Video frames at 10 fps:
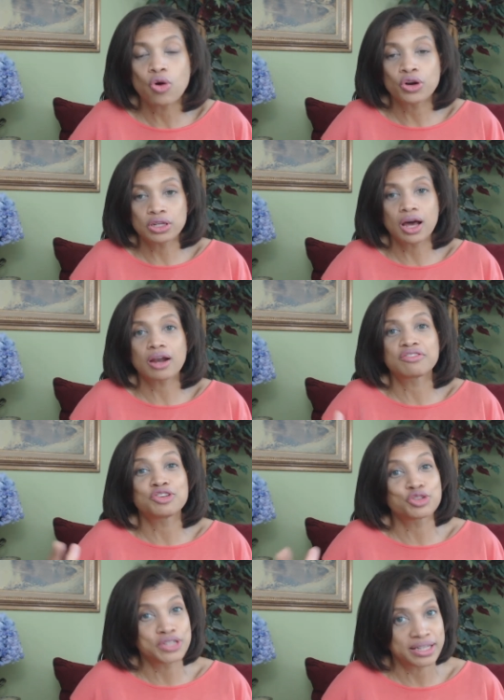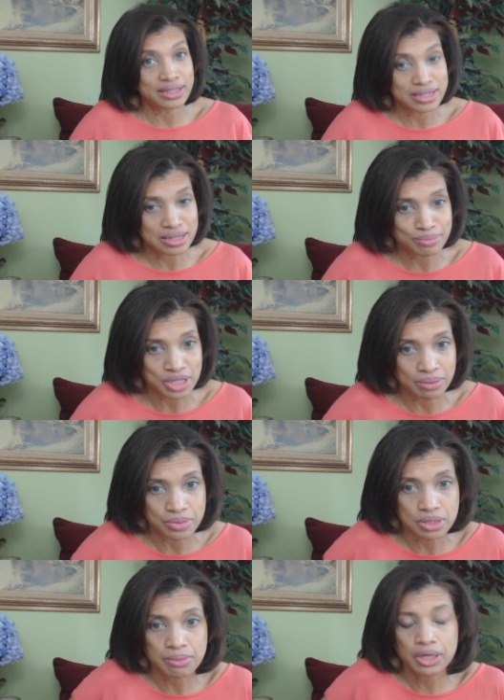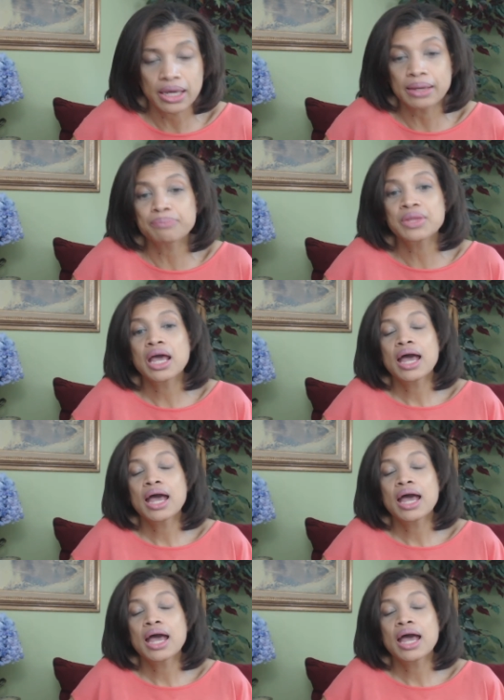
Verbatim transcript: or a lot of your daily symptoms okay?